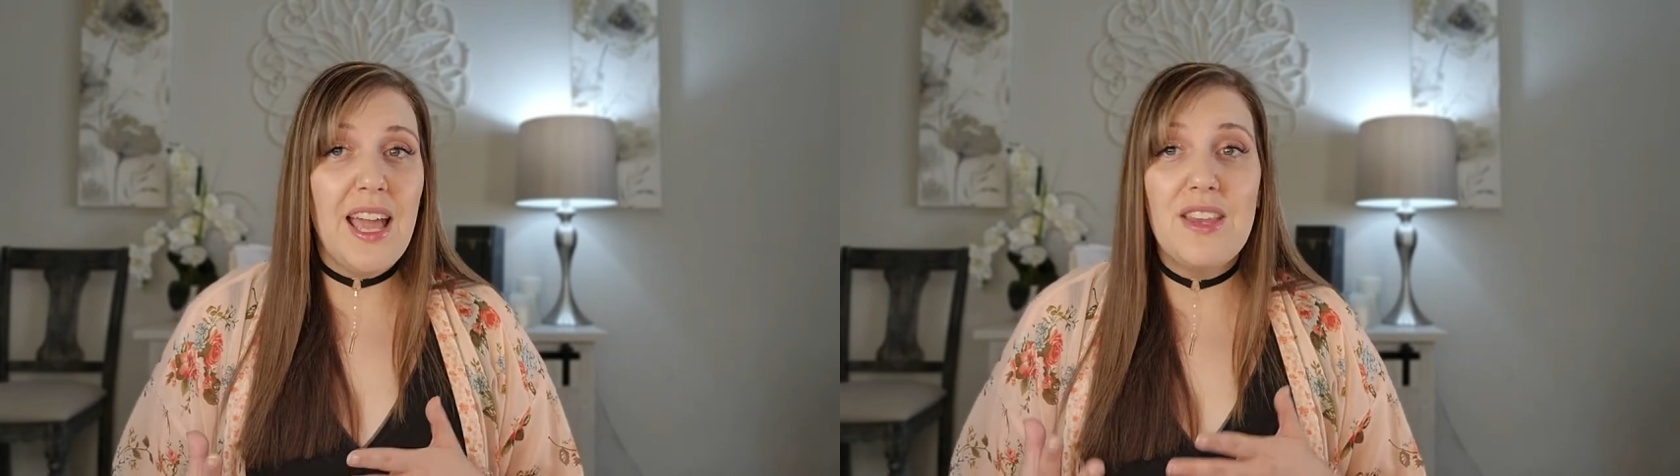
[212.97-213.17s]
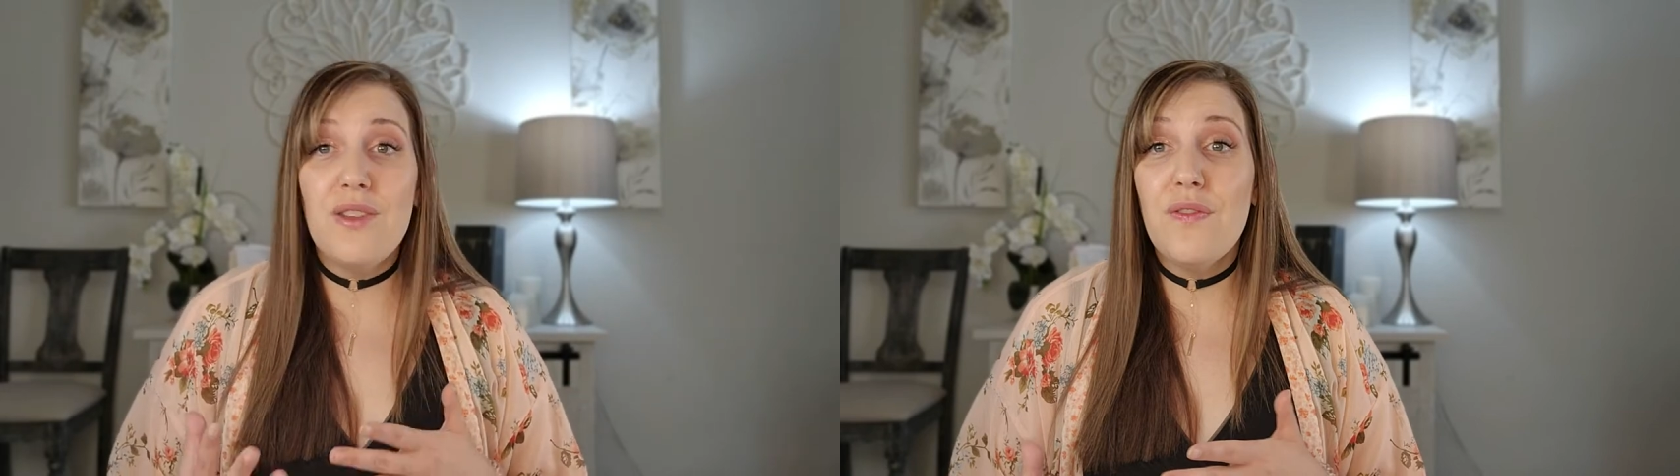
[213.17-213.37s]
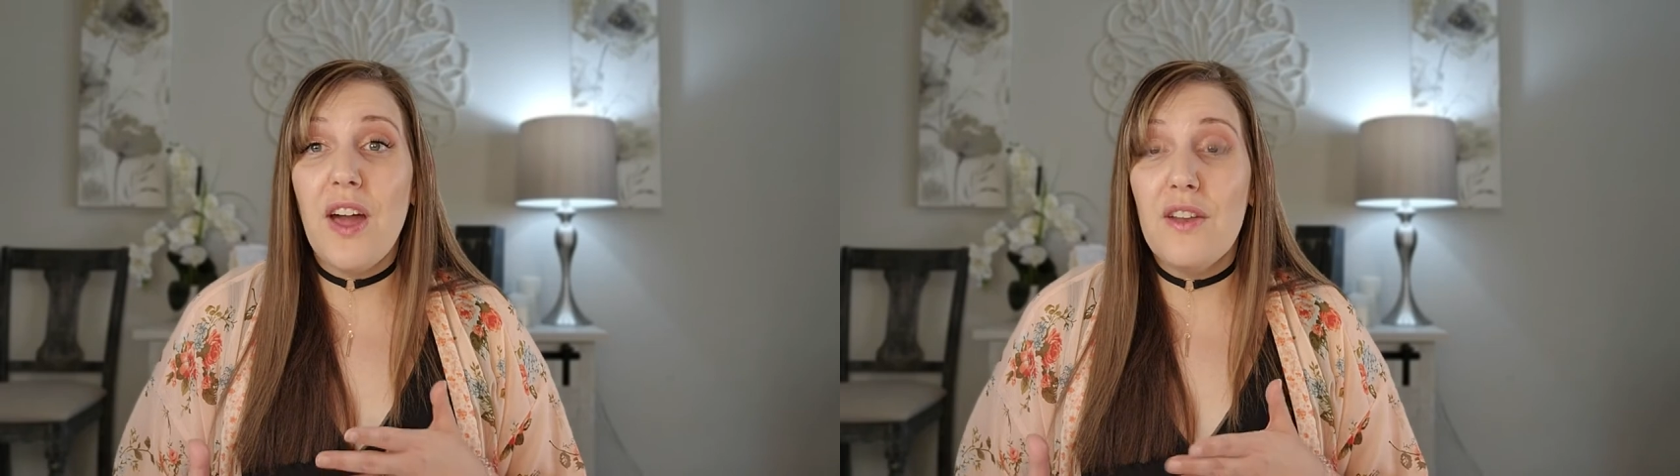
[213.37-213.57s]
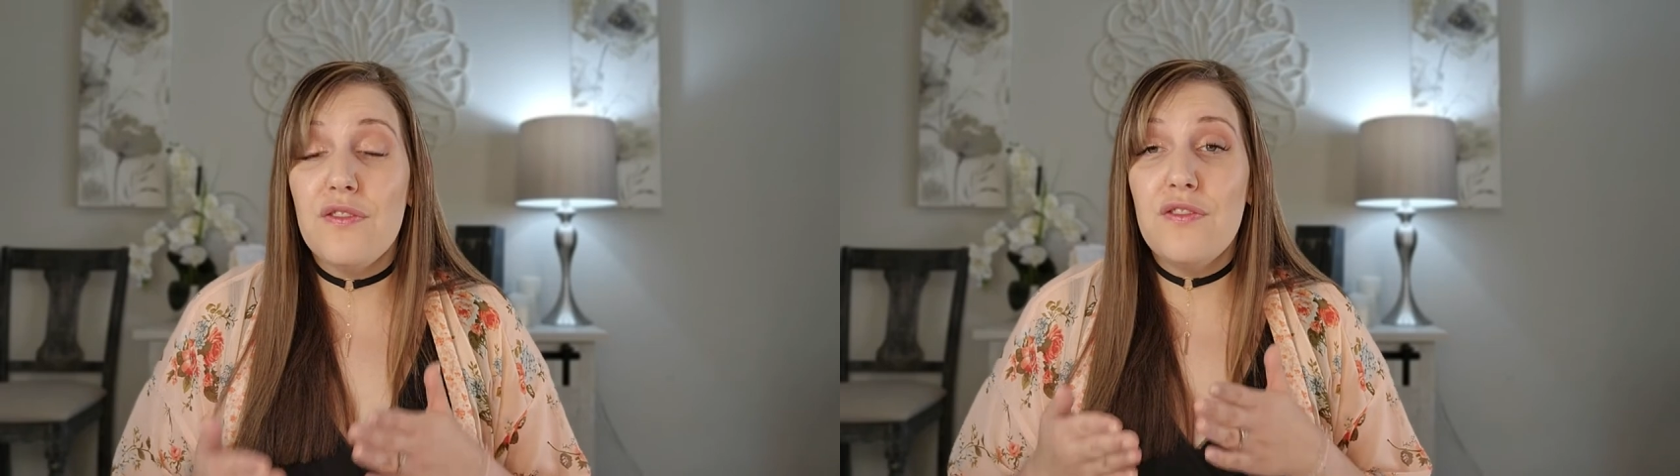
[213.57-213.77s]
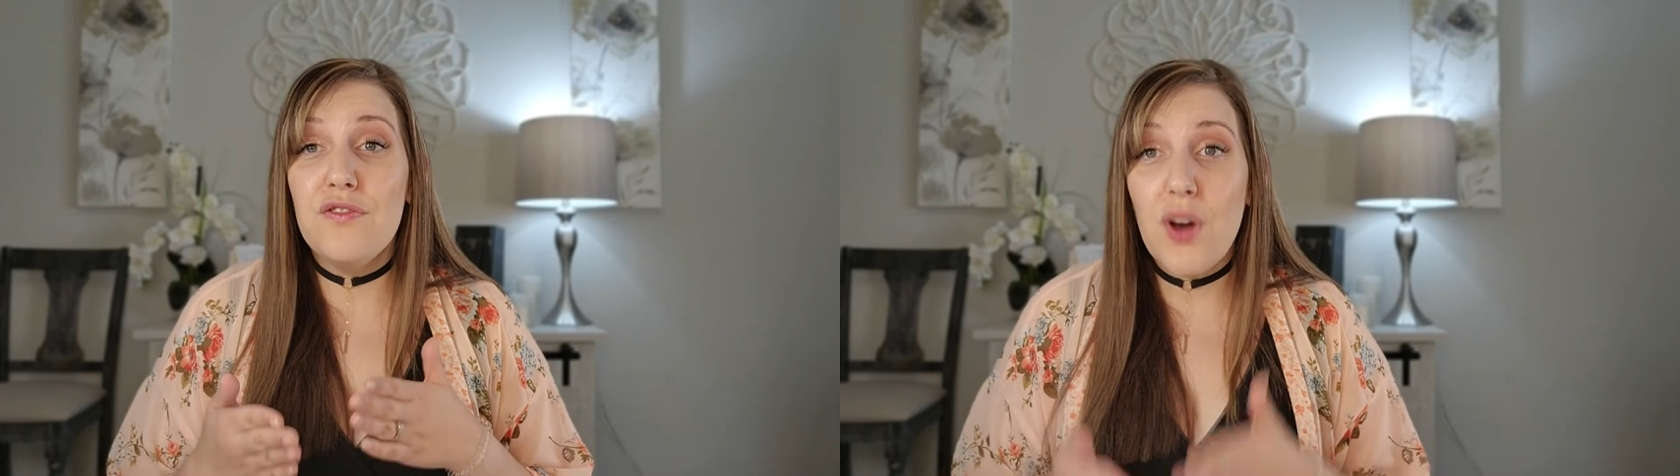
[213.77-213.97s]
and you've got to
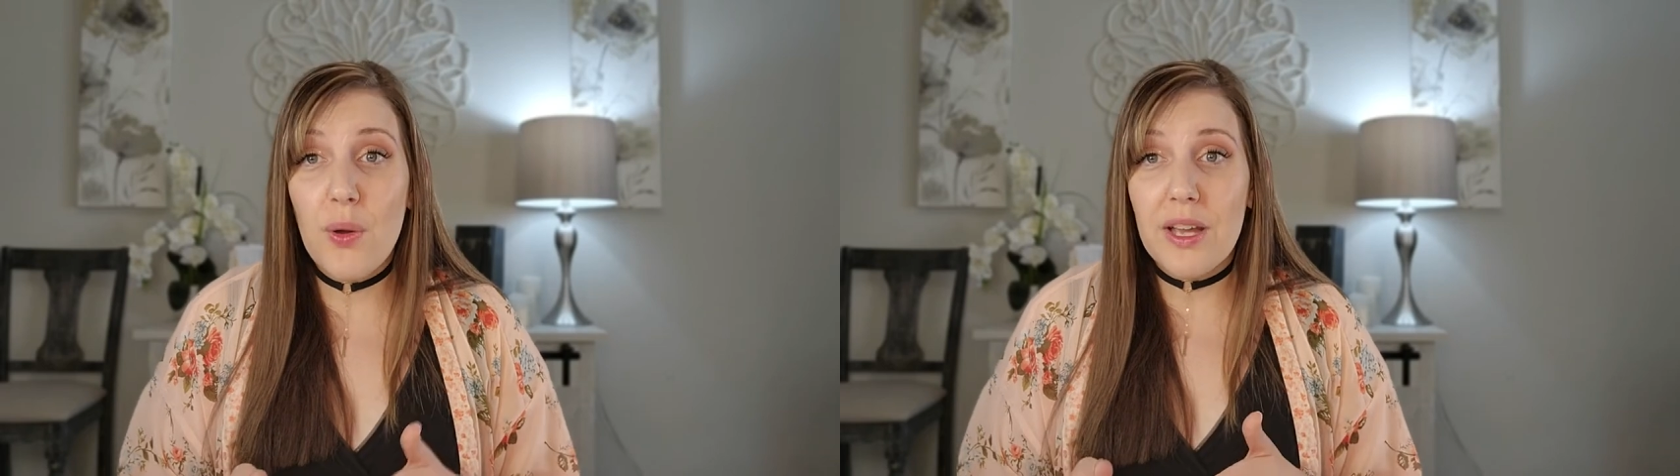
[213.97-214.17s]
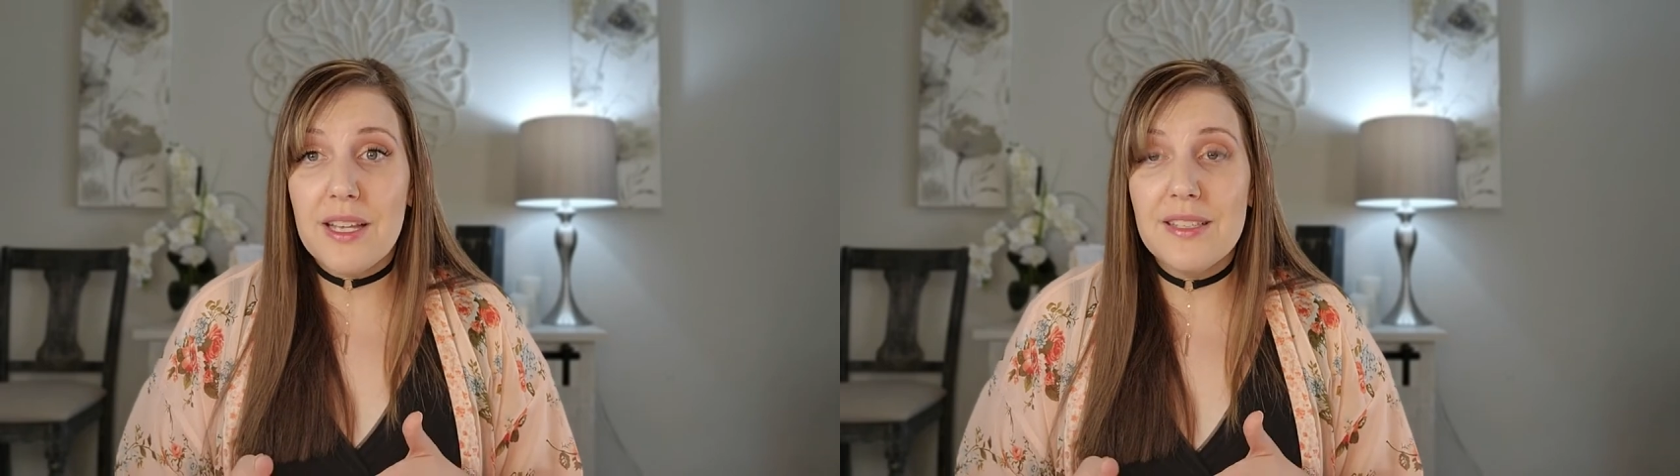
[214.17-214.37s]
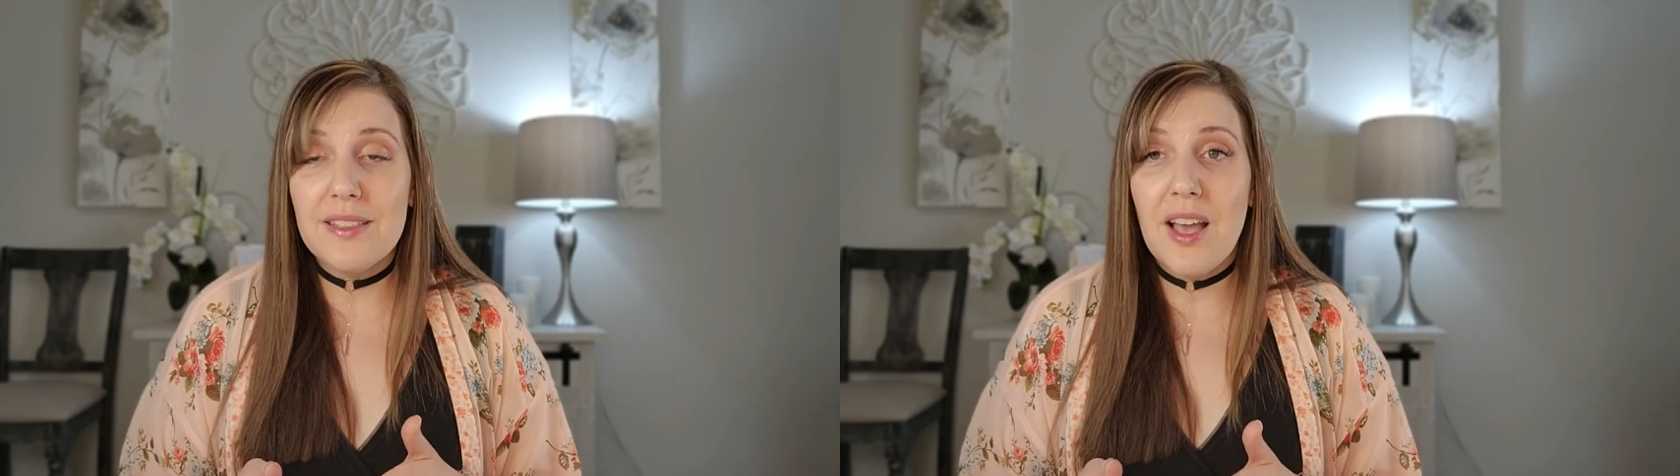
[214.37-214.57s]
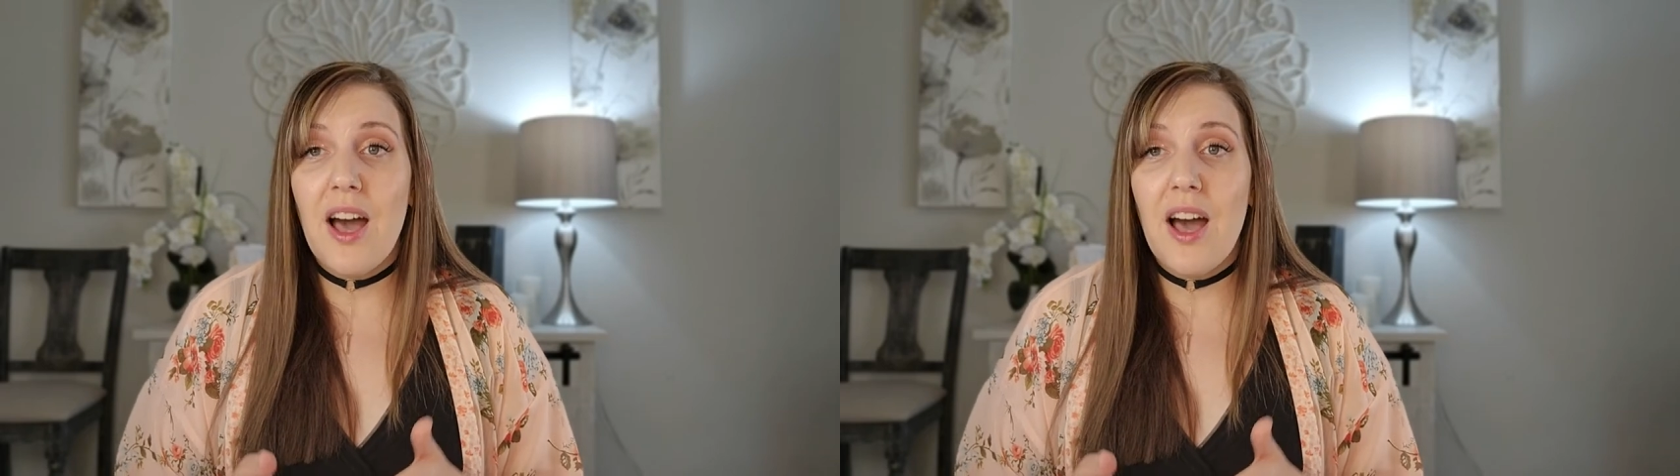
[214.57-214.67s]
focus